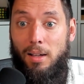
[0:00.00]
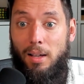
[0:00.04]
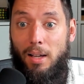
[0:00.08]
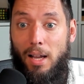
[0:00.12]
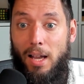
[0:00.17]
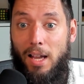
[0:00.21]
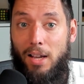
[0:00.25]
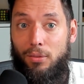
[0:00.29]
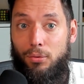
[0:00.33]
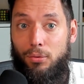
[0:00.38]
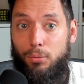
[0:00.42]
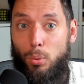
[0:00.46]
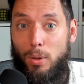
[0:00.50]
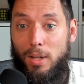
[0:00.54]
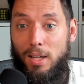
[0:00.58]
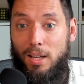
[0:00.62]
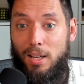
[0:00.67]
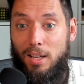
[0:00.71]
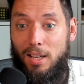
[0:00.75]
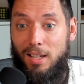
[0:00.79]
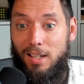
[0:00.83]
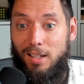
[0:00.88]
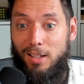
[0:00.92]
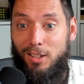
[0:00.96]
If
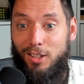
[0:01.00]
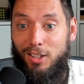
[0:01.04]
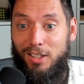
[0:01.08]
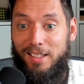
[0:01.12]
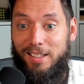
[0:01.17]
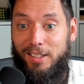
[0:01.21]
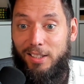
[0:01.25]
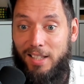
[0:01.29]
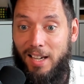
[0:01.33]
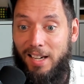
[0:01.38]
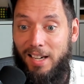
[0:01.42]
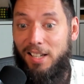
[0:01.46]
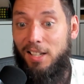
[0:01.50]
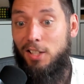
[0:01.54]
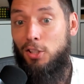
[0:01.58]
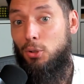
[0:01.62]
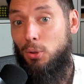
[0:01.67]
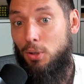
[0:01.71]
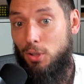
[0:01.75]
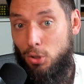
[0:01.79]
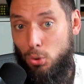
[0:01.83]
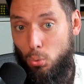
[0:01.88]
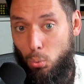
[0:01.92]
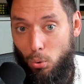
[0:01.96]
we get into
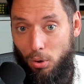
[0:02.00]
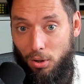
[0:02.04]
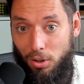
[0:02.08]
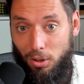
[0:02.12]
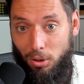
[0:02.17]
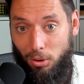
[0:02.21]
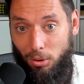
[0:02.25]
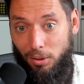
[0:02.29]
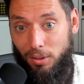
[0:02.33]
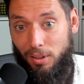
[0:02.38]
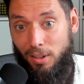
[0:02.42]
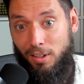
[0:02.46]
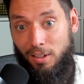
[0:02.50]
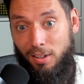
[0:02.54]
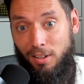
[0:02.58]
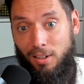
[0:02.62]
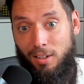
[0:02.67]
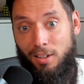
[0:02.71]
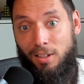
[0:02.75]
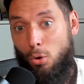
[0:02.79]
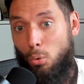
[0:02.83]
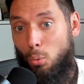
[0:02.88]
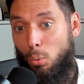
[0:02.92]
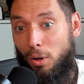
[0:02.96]
this world
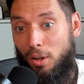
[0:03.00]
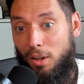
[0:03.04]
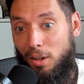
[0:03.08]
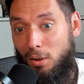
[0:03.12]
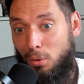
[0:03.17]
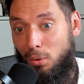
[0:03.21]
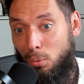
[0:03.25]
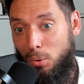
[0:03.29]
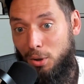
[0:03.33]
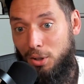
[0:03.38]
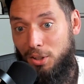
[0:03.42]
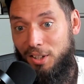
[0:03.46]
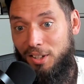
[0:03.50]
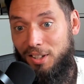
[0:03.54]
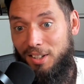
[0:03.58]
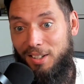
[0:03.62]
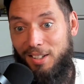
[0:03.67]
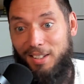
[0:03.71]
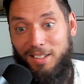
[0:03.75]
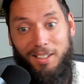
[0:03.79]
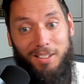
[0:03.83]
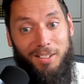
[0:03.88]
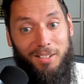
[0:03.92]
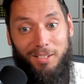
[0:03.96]
where
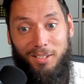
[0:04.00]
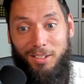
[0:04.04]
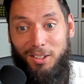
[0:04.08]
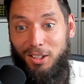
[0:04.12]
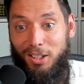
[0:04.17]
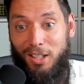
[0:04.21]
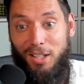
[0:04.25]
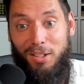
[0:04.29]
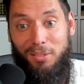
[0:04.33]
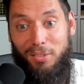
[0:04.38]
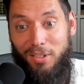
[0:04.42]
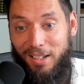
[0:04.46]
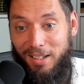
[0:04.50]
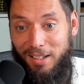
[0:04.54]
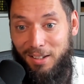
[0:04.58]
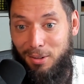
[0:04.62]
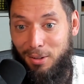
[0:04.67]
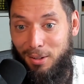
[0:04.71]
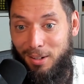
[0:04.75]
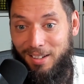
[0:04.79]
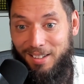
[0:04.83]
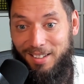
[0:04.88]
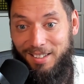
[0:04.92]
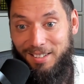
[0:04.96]
we're
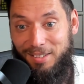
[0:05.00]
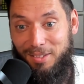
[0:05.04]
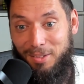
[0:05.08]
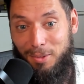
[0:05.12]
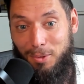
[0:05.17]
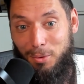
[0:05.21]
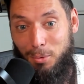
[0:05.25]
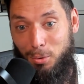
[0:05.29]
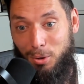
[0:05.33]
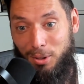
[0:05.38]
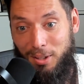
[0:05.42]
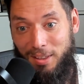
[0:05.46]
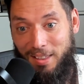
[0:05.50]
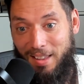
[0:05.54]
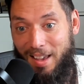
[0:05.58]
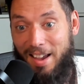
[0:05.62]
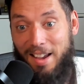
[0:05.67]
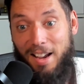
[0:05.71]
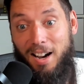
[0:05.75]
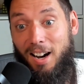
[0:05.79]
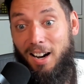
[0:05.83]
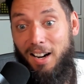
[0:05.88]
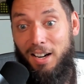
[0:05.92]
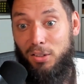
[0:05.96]
living with
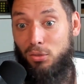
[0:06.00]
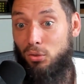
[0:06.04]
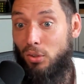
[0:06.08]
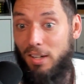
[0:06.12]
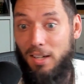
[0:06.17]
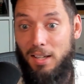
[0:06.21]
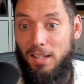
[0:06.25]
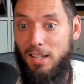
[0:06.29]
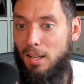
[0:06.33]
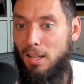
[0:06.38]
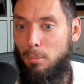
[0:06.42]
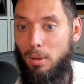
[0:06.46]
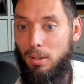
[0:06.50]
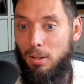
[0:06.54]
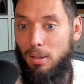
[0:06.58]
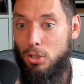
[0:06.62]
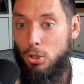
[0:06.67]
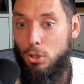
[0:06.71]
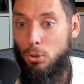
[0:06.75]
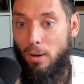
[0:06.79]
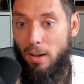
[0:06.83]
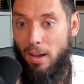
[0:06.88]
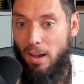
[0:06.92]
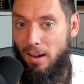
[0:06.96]
AI, writing emails
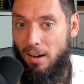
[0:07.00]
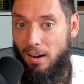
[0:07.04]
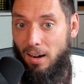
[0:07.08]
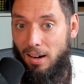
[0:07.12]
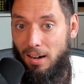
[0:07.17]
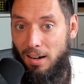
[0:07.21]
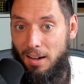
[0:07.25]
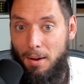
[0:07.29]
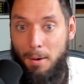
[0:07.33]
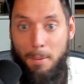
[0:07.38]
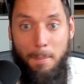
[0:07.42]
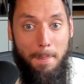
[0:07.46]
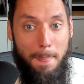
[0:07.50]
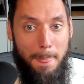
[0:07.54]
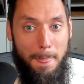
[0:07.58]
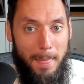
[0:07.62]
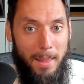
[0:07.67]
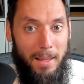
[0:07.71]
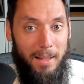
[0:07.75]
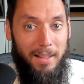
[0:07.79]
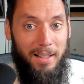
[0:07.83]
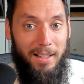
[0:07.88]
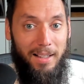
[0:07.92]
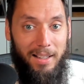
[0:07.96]
to AI,
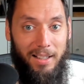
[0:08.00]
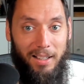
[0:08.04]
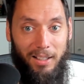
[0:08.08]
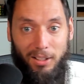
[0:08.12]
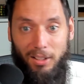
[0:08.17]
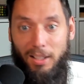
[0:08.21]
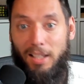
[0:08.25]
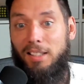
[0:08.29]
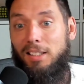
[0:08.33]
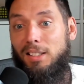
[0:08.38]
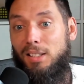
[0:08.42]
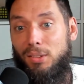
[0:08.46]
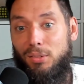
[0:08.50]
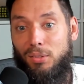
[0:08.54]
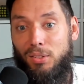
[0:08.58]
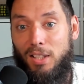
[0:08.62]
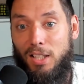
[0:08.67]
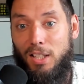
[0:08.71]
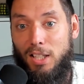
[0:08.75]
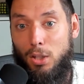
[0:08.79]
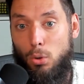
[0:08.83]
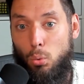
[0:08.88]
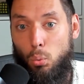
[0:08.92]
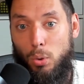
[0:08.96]

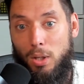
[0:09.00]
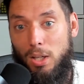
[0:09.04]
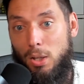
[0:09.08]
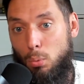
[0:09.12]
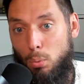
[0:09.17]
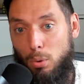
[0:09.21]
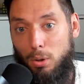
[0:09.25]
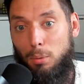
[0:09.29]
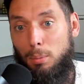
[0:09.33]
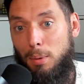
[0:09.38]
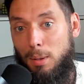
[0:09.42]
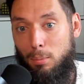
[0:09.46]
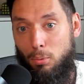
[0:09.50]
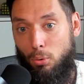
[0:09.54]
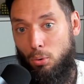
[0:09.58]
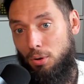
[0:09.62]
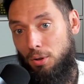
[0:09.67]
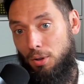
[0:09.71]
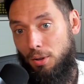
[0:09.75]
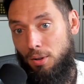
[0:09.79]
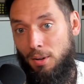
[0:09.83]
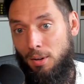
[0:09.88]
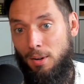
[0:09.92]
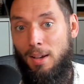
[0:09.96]
collectively we will be
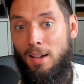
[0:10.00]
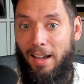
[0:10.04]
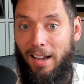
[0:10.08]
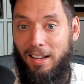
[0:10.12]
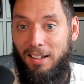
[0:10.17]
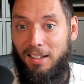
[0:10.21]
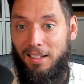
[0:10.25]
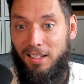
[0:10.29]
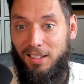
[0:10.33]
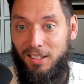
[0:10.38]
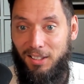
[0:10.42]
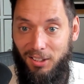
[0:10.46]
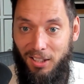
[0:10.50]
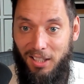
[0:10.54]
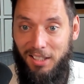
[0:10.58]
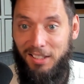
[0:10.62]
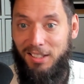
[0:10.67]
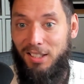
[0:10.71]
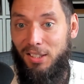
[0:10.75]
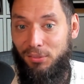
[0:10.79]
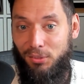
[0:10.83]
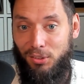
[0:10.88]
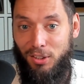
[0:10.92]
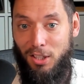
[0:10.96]
bored. And
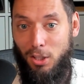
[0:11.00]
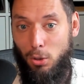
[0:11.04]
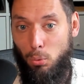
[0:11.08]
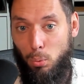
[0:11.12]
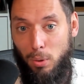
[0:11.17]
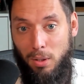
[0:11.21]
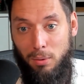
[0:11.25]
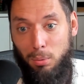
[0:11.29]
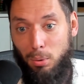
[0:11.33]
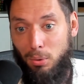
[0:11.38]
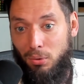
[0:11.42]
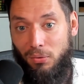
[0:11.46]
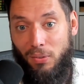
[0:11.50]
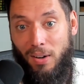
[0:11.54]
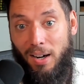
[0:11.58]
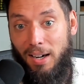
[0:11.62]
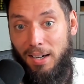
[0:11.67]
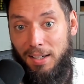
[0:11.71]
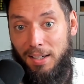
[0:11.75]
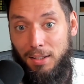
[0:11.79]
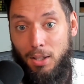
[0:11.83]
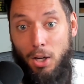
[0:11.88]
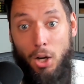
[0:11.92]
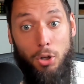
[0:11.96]
collectively we will
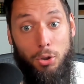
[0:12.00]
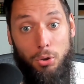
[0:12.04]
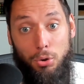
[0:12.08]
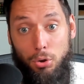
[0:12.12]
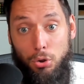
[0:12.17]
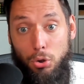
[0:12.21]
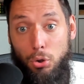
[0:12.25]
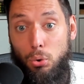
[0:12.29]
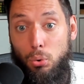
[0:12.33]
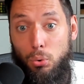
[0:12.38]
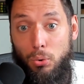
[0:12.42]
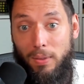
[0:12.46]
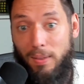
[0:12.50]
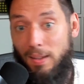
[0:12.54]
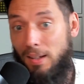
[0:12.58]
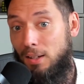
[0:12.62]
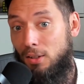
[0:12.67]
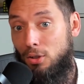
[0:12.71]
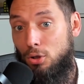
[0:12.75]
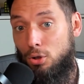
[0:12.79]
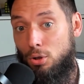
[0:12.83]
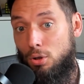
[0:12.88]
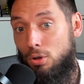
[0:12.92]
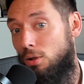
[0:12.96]
find new
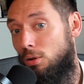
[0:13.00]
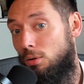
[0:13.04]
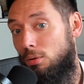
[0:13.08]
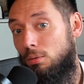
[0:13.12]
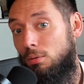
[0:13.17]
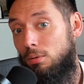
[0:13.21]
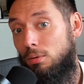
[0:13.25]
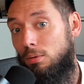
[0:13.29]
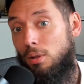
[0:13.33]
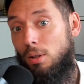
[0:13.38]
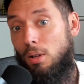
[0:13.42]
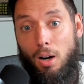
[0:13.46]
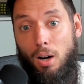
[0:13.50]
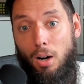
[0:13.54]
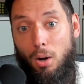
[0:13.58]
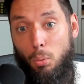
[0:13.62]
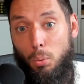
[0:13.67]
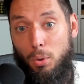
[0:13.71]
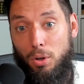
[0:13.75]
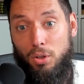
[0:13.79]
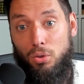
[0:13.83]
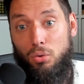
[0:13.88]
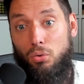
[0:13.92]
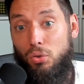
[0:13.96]
things to do.
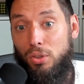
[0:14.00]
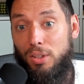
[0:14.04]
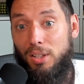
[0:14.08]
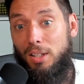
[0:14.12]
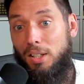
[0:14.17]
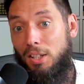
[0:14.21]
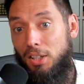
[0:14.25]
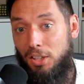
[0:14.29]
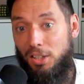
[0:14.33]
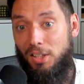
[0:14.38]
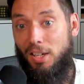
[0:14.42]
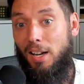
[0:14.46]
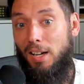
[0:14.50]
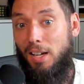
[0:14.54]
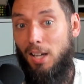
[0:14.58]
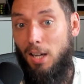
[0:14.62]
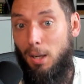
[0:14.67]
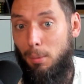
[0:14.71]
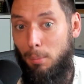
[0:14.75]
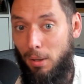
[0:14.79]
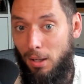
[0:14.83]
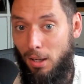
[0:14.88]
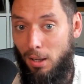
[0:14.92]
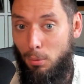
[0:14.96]
We're really good at
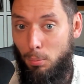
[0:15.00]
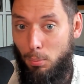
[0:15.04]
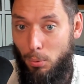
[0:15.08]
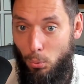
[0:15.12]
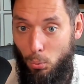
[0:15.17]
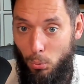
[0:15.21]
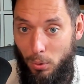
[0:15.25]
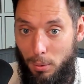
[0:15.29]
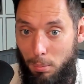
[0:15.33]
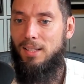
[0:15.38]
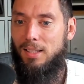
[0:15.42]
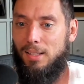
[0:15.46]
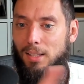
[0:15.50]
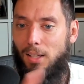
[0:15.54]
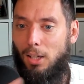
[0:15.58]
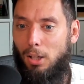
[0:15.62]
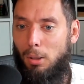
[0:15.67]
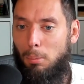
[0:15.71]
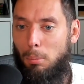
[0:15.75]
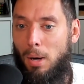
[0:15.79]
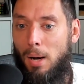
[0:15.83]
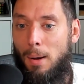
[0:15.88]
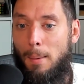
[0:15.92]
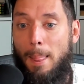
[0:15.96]
coming up with
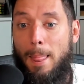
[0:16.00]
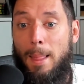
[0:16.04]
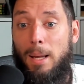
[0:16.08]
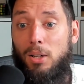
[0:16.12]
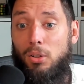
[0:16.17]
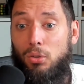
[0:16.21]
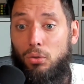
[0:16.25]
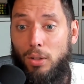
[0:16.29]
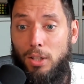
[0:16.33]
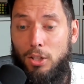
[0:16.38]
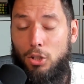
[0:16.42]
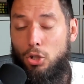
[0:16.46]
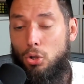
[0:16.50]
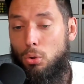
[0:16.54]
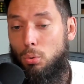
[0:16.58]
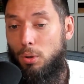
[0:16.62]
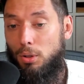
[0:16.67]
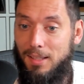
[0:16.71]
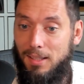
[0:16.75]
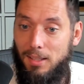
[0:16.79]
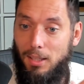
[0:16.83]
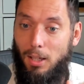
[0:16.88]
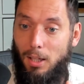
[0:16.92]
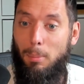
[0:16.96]
some ritual,
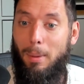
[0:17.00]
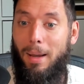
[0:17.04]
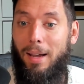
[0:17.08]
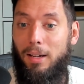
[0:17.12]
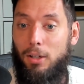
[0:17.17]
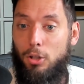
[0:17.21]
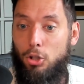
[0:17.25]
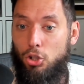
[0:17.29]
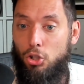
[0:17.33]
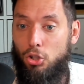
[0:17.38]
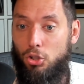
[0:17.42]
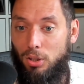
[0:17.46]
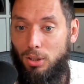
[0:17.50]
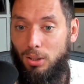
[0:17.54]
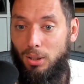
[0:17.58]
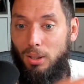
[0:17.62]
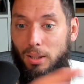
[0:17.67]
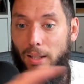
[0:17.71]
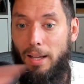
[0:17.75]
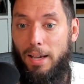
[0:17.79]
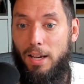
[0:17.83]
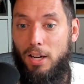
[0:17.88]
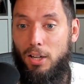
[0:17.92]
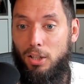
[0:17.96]
some extra
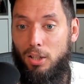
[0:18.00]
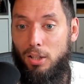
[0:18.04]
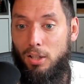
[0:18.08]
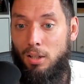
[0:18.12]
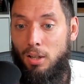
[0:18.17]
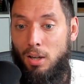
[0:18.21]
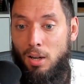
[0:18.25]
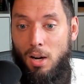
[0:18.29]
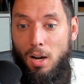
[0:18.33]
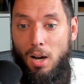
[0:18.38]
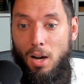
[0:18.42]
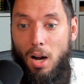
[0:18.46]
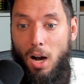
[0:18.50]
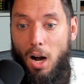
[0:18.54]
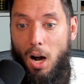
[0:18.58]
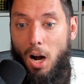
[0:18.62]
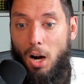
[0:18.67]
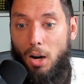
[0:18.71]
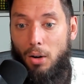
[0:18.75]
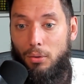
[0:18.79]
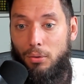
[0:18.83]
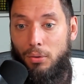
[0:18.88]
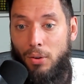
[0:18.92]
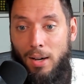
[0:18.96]
layer
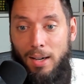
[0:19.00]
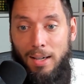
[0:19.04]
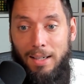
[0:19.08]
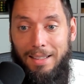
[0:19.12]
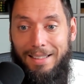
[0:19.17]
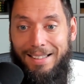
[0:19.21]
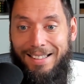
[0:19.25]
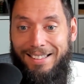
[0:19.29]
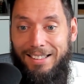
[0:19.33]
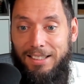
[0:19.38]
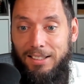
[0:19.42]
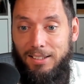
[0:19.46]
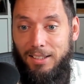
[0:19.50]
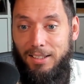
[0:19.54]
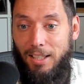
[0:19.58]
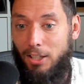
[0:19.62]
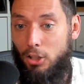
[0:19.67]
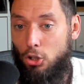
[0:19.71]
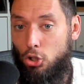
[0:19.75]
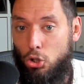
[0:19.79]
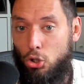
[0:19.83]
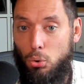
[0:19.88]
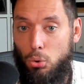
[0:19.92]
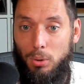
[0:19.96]
of
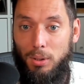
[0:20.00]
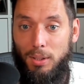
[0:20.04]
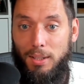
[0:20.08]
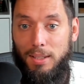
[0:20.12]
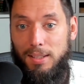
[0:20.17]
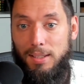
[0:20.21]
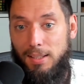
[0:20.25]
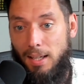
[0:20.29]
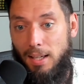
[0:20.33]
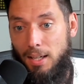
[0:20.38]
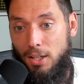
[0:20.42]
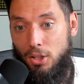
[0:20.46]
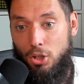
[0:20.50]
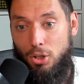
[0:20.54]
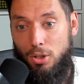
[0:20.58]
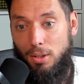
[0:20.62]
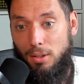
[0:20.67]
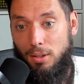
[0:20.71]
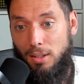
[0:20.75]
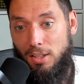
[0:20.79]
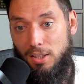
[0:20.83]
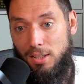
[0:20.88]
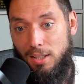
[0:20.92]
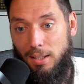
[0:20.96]

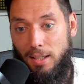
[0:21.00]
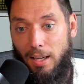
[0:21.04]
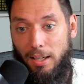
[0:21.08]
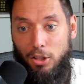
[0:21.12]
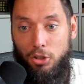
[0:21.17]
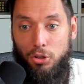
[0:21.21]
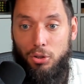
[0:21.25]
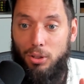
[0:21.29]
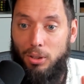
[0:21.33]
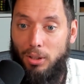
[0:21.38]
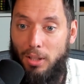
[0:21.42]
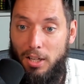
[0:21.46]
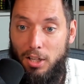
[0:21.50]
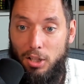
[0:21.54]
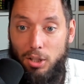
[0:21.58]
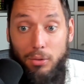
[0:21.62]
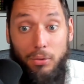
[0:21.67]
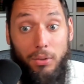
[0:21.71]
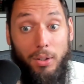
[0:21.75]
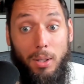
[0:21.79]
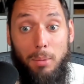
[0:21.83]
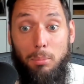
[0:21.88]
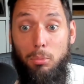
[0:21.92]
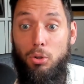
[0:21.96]
contextualization. There's an extra layer
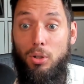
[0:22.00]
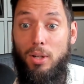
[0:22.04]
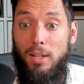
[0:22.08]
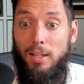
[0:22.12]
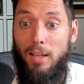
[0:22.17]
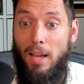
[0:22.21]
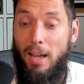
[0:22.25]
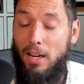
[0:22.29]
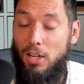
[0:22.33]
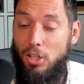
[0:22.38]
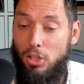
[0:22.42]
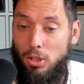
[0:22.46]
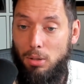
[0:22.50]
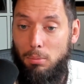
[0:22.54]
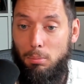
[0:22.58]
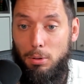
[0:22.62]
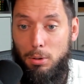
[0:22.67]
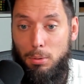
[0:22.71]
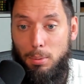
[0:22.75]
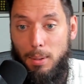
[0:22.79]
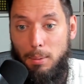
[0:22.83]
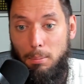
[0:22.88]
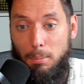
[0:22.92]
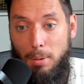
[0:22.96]
of communication
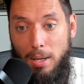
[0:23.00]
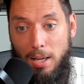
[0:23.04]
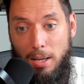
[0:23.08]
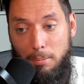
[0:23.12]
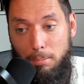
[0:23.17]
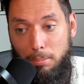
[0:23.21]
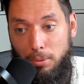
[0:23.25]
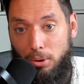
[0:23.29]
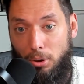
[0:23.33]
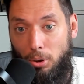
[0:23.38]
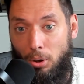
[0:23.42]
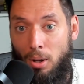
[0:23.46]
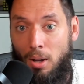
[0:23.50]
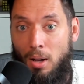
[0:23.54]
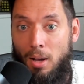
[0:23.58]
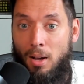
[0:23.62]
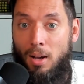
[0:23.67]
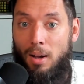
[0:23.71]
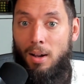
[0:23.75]
between people.